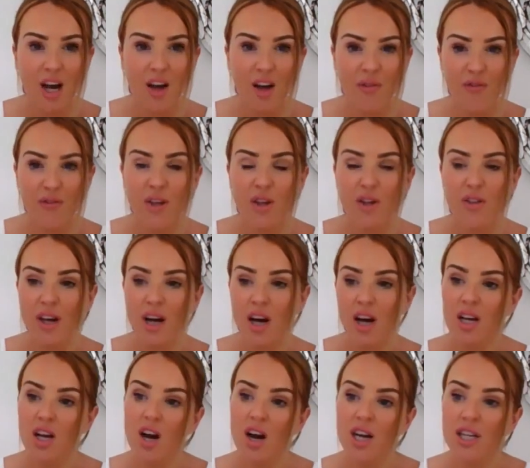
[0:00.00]
I feel that
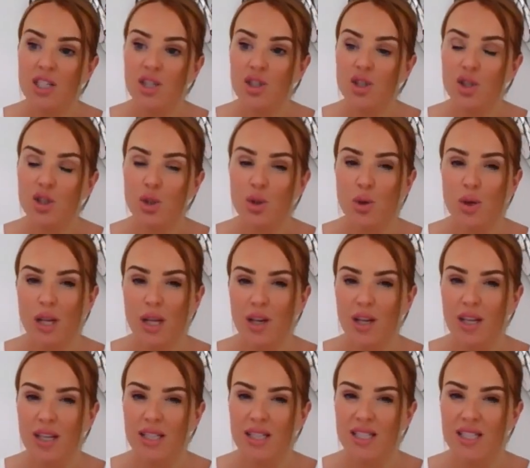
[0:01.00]
I kind of just took
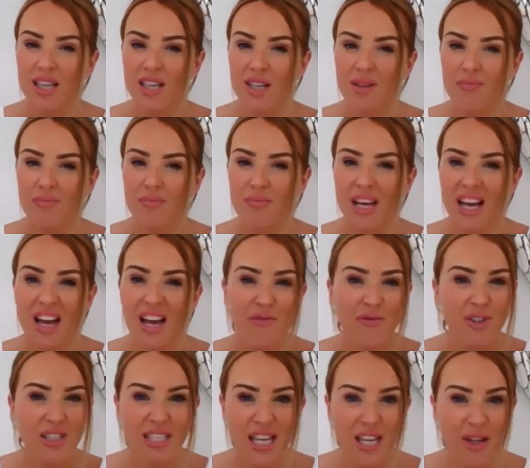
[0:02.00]
it as a
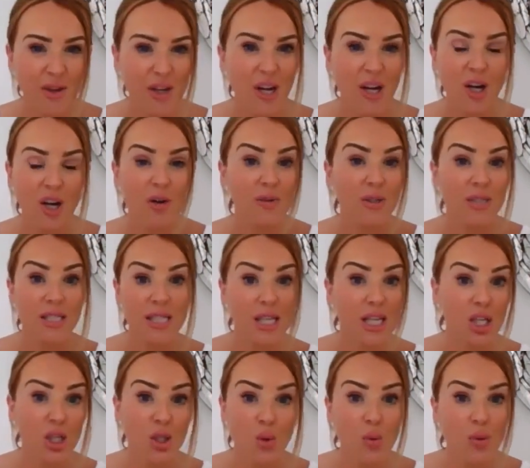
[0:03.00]
everyday occurrence
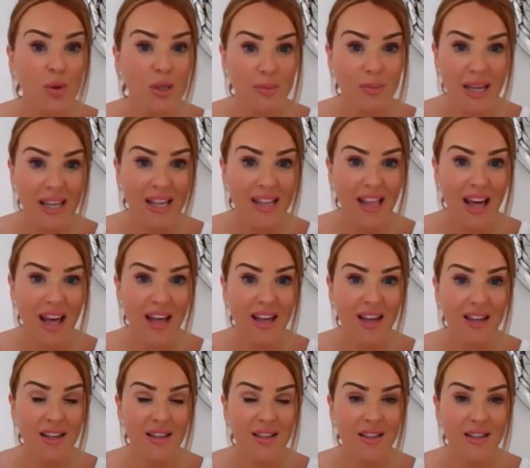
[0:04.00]
that he'd always be
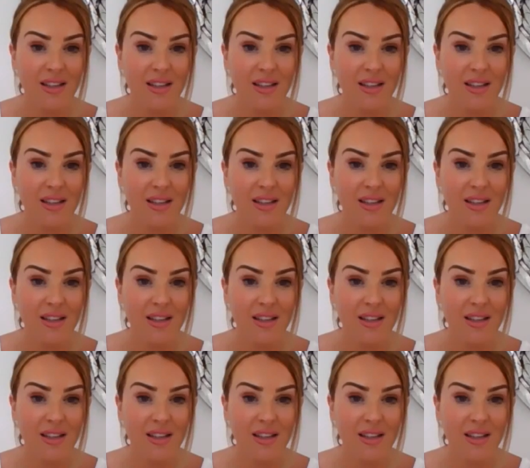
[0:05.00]
there.